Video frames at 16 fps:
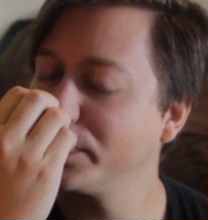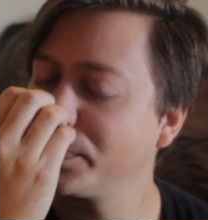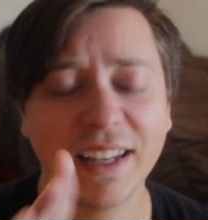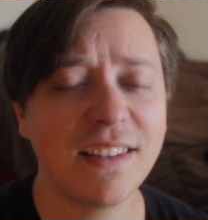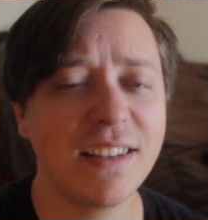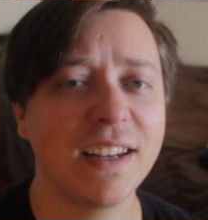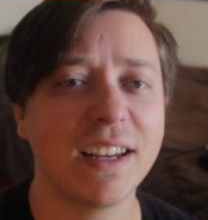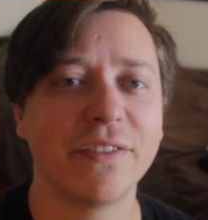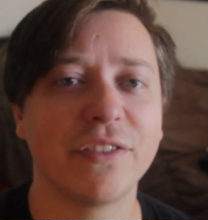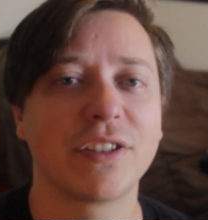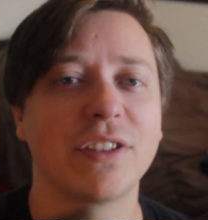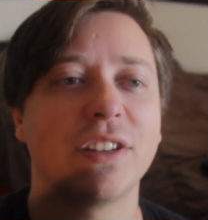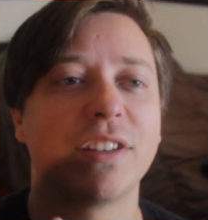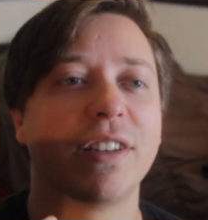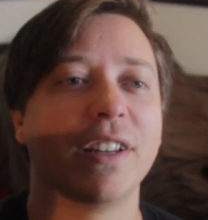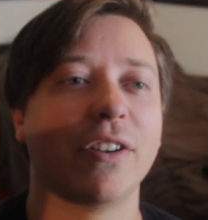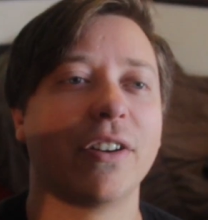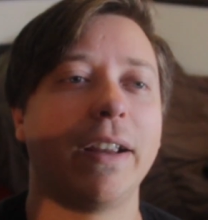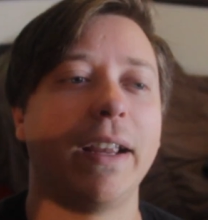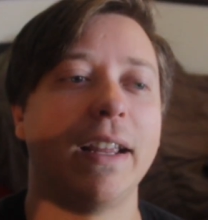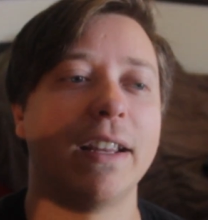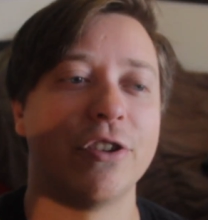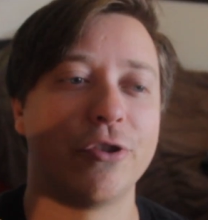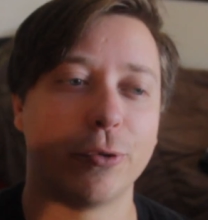It doesn't give us this
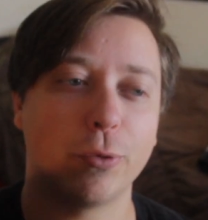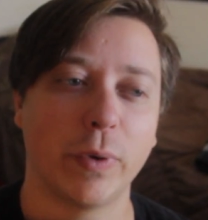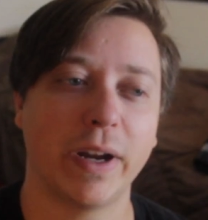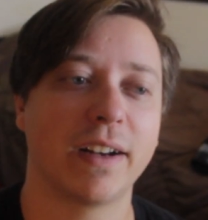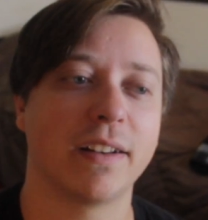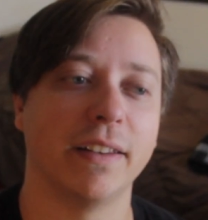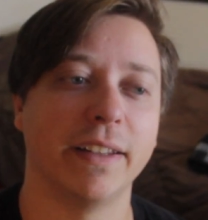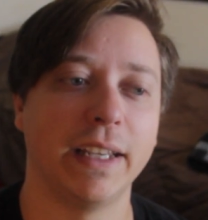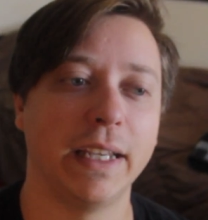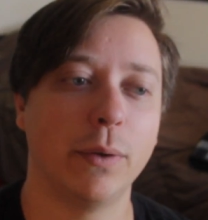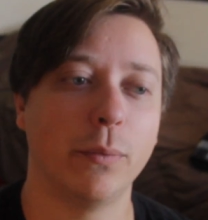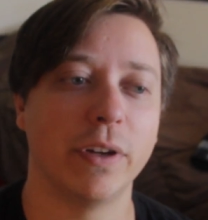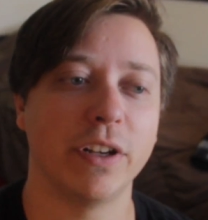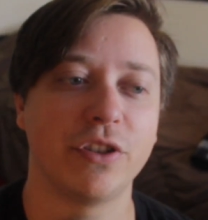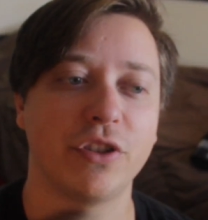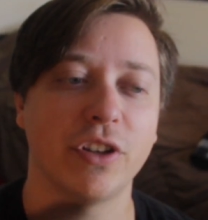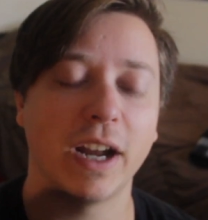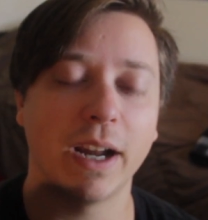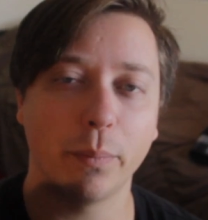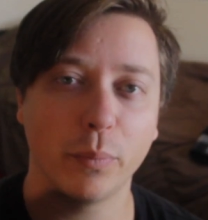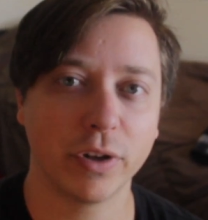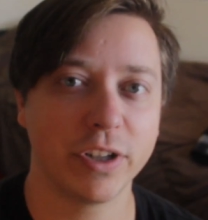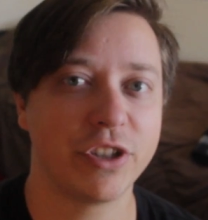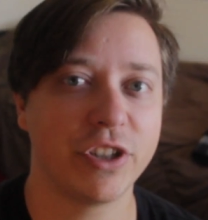theory directly, which I
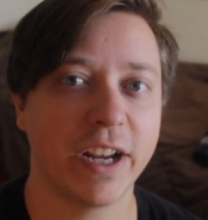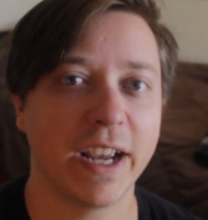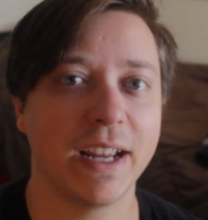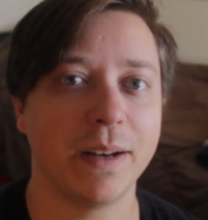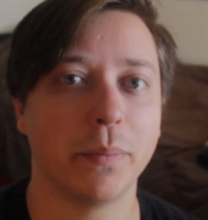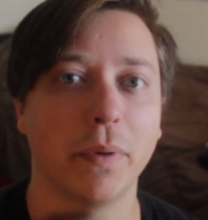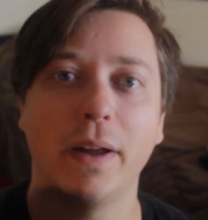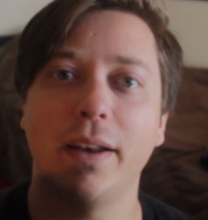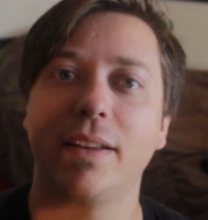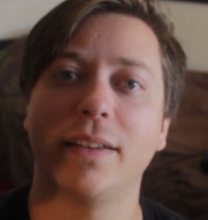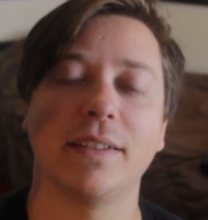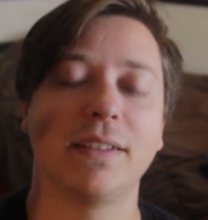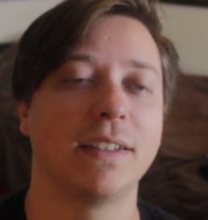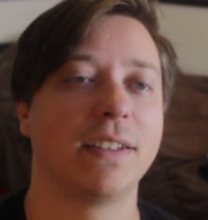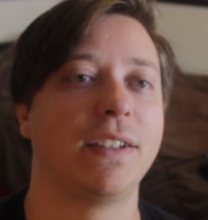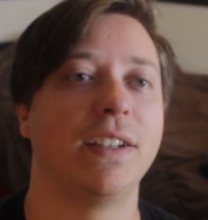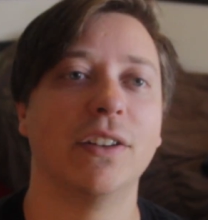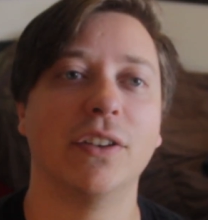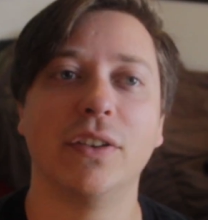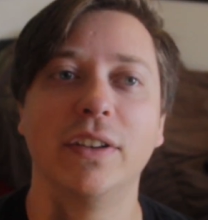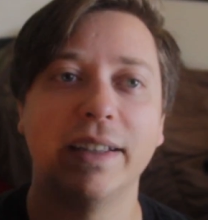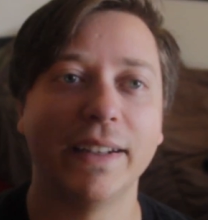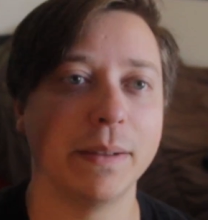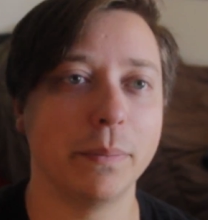appreciate, but
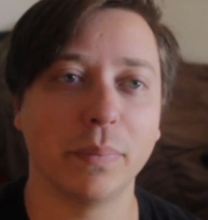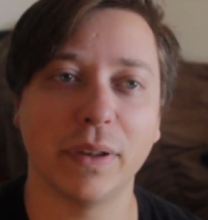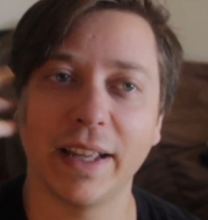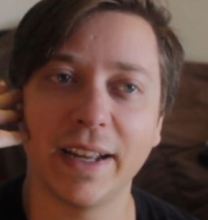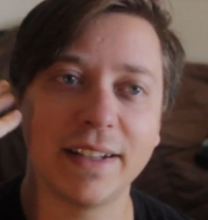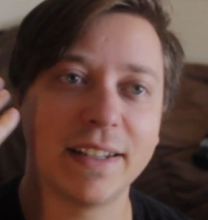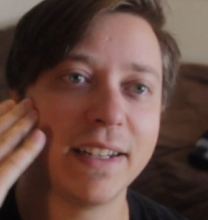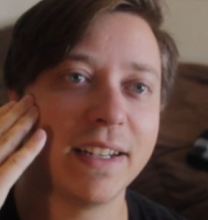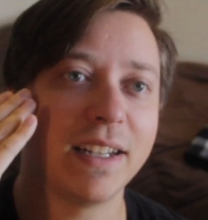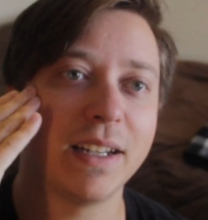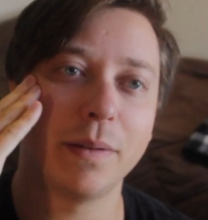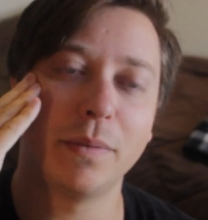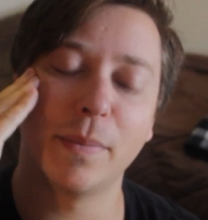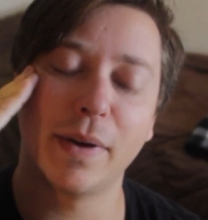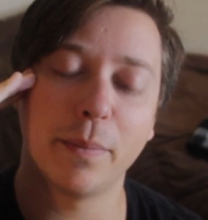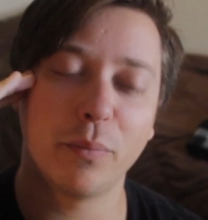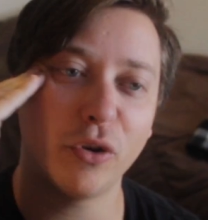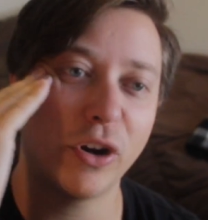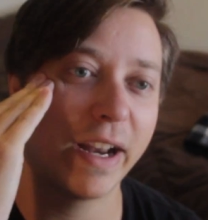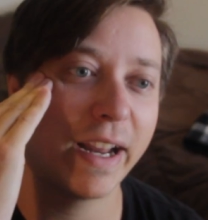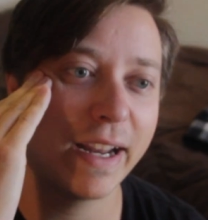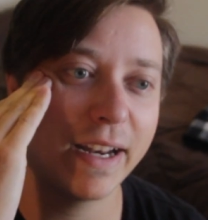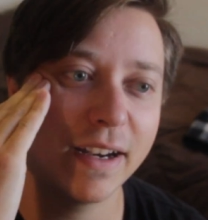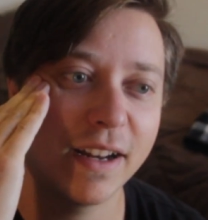still it implanted it in my
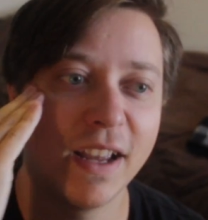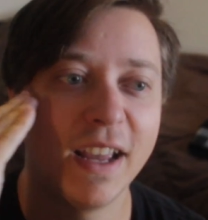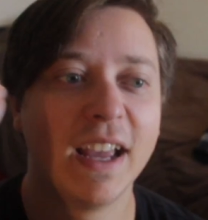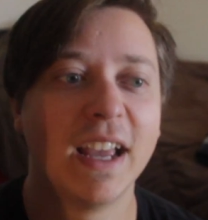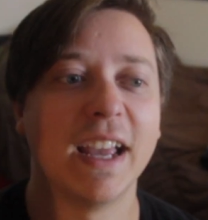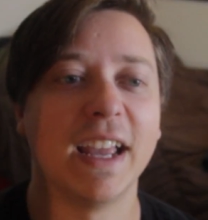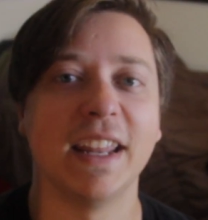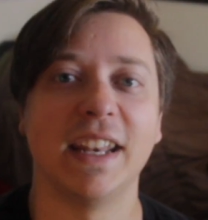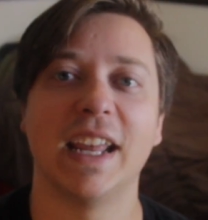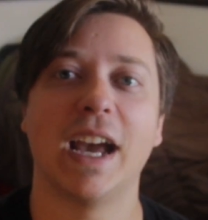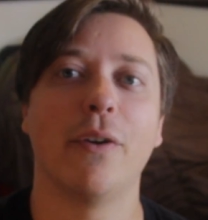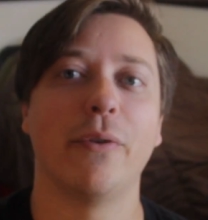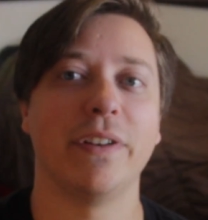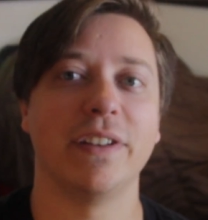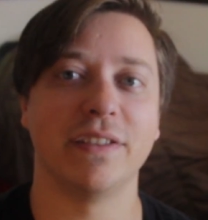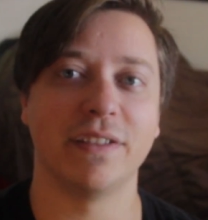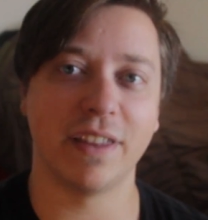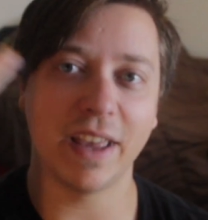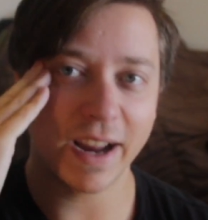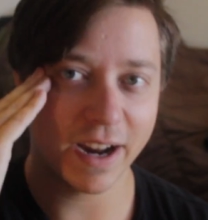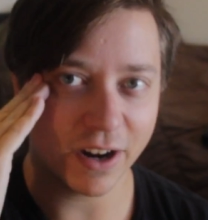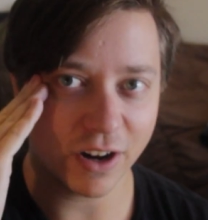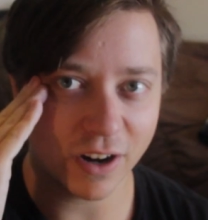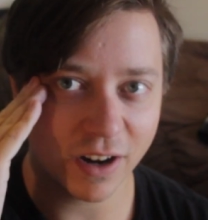brain, and now it is
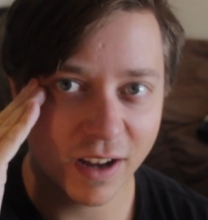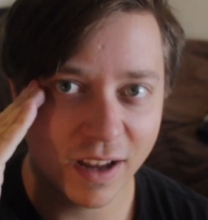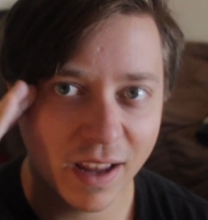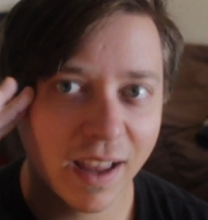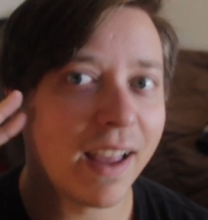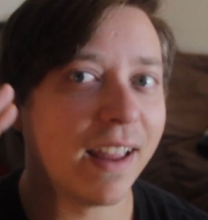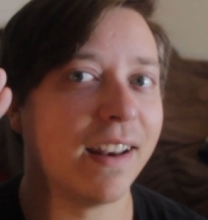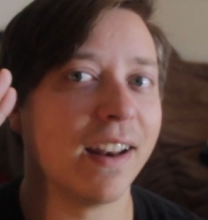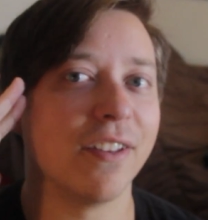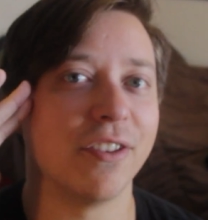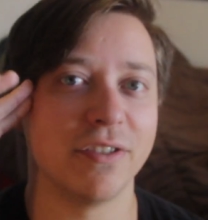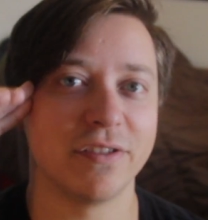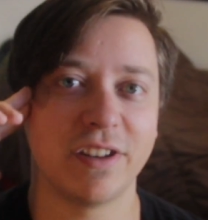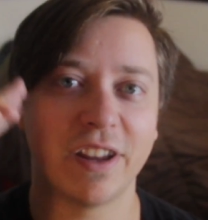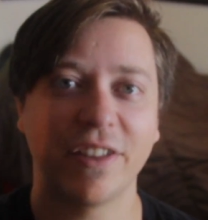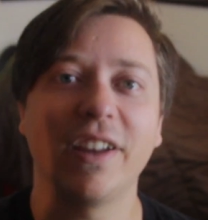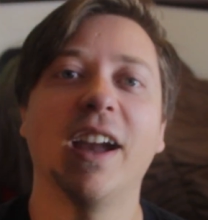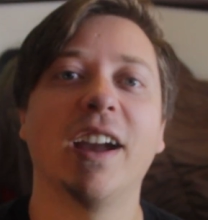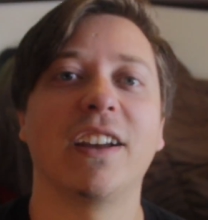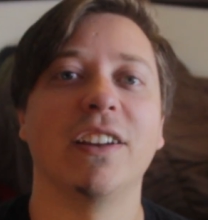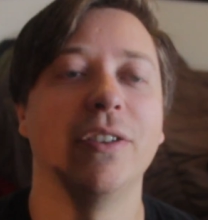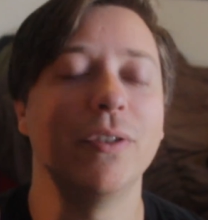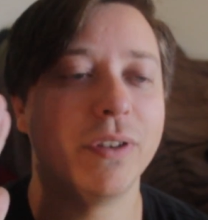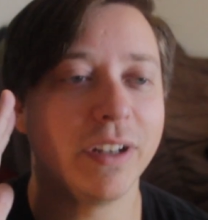there, and now there's nothing I
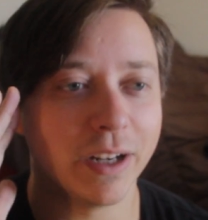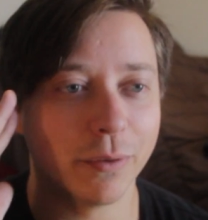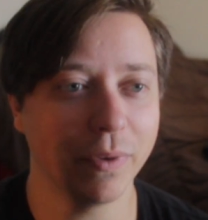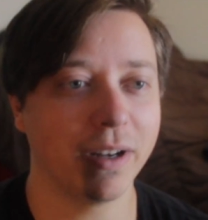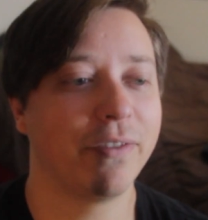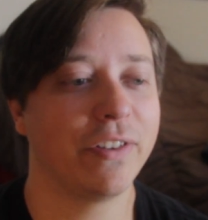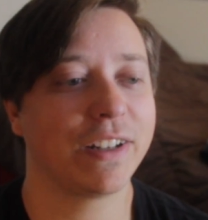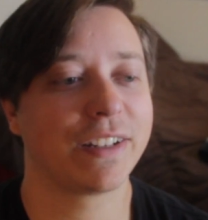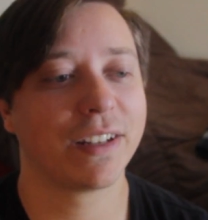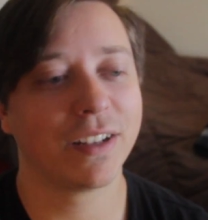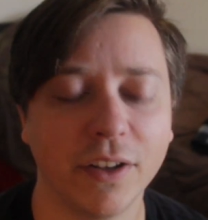can do to get rid of it.